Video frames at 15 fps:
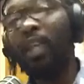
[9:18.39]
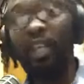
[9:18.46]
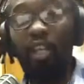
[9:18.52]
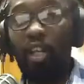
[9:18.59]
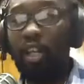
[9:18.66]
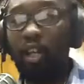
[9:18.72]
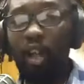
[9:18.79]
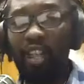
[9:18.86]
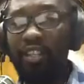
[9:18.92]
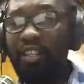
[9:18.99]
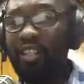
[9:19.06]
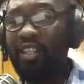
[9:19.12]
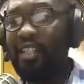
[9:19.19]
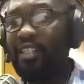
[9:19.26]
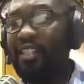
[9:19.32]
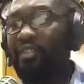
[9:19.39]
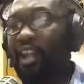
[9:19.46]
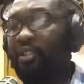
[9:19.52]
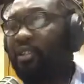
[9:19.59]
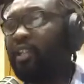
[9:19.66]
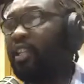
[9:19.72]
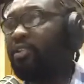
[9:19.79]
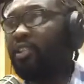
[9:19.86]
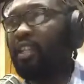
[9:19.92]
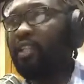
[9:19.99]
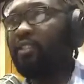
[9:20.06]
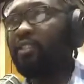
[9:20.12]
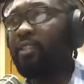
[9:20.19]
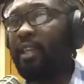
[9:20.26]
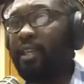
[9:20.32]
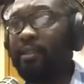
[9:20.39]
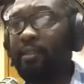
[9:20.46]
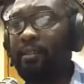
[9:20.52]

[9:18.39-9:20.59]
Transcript: not launching this eradication exercise.